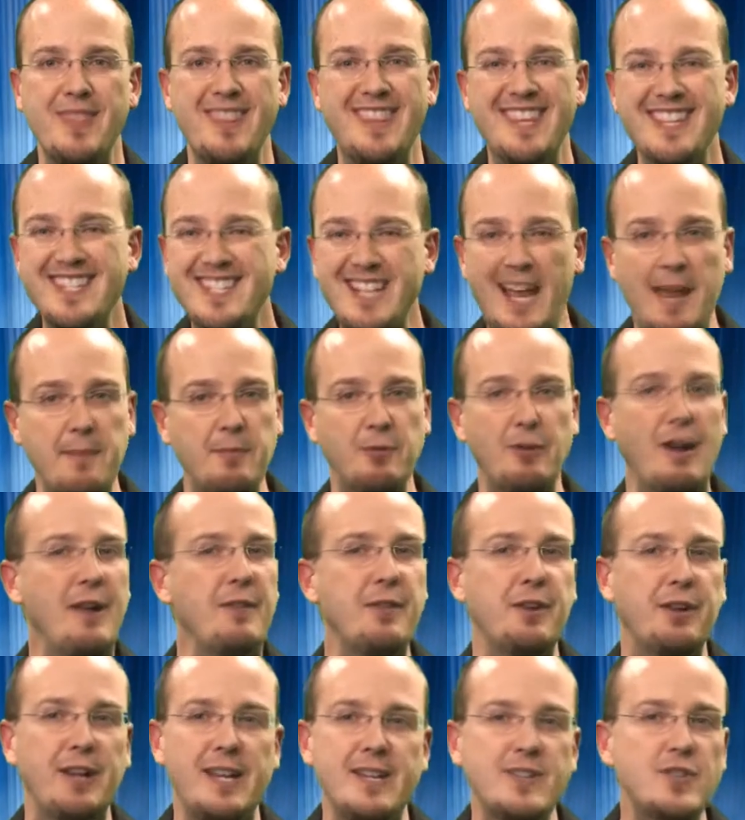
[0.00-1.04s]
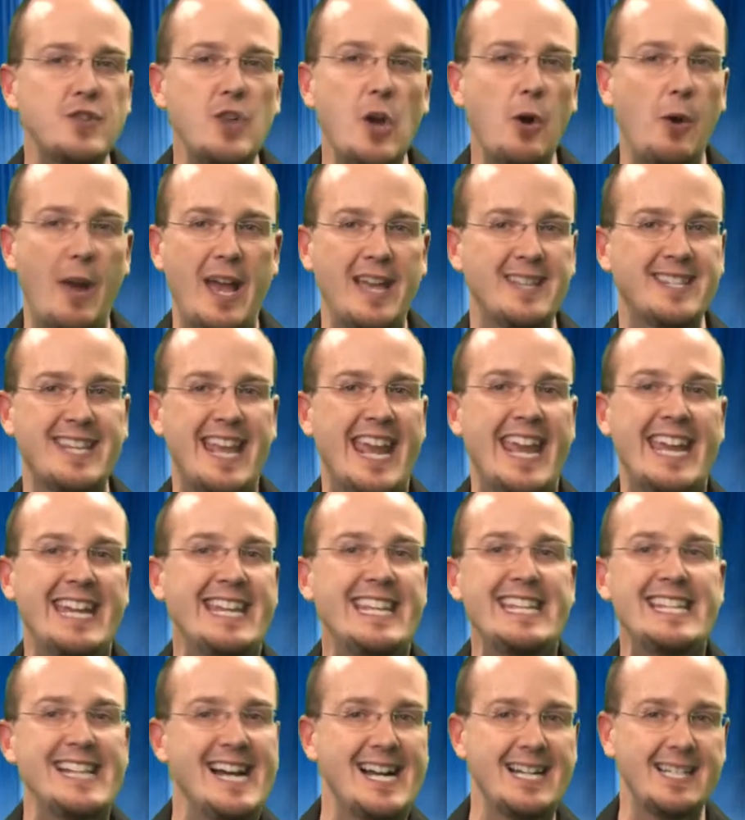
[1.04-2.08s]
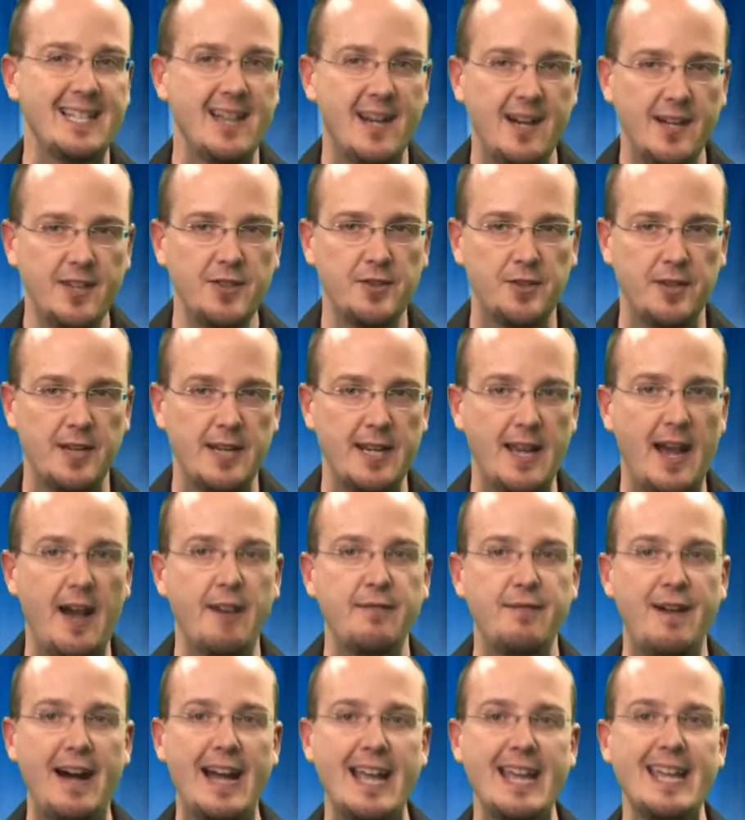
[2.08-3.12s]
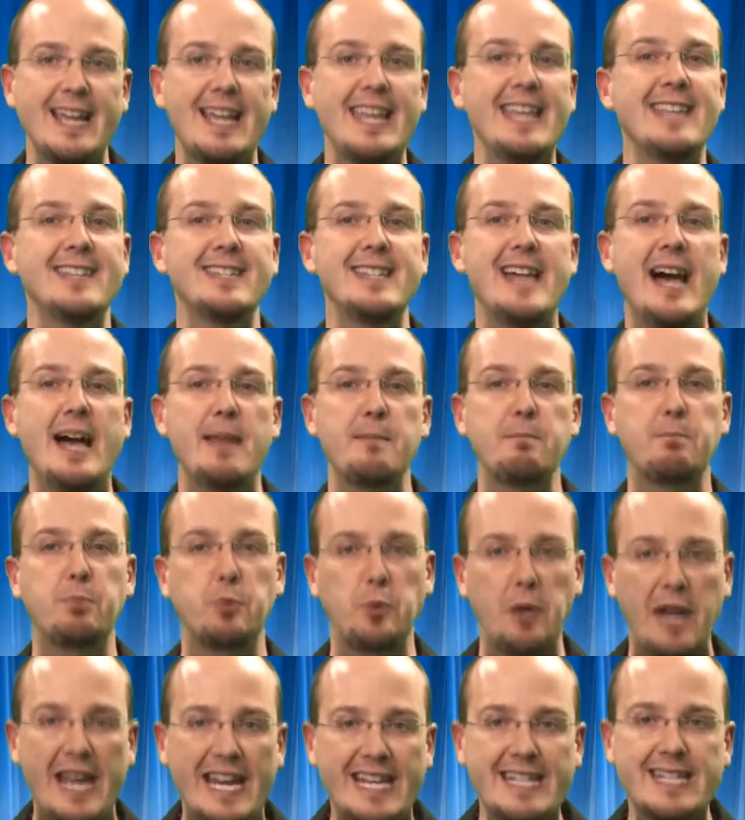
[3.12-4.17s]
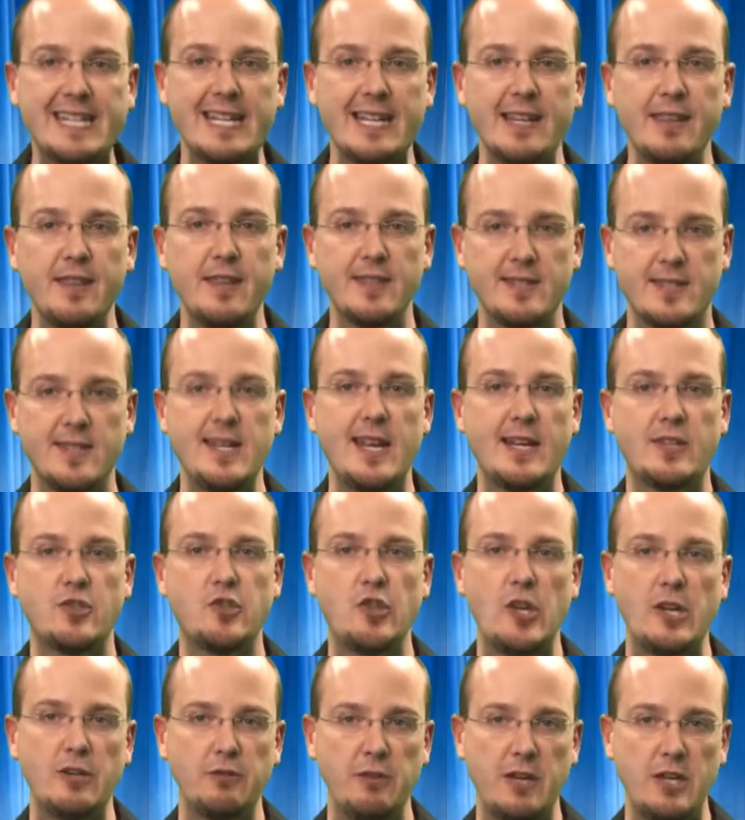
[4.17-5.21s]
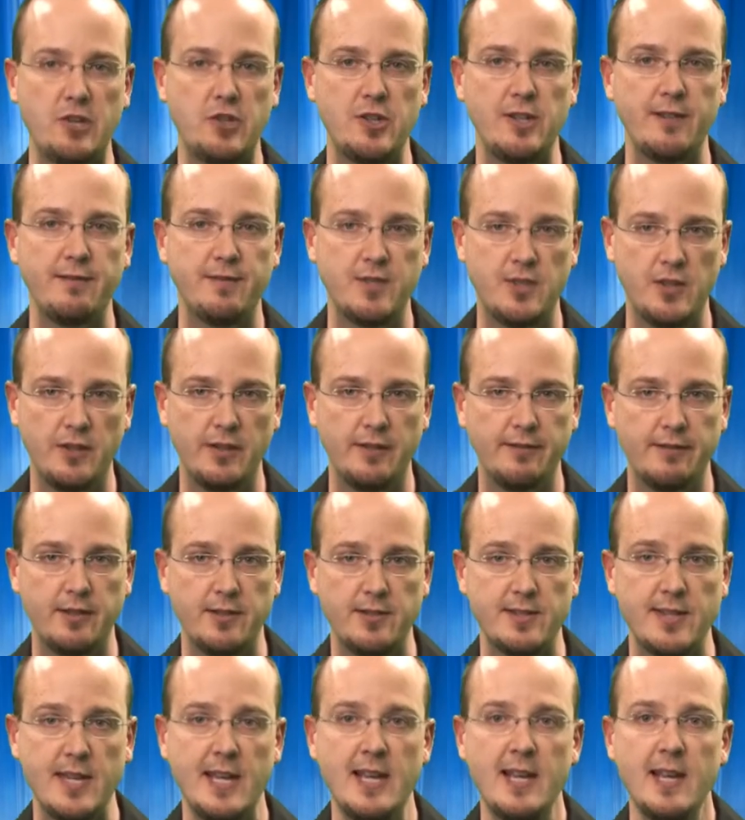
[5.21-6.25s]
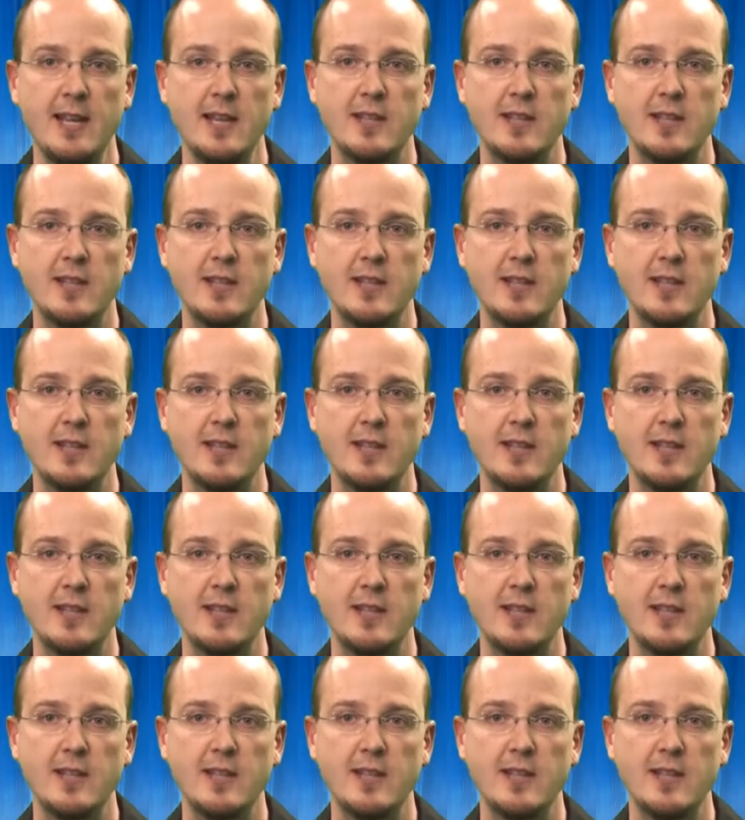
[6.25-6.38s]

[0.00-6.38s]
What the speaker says: This time around, there is no S8900. Avaya is not branding this next generation of servers.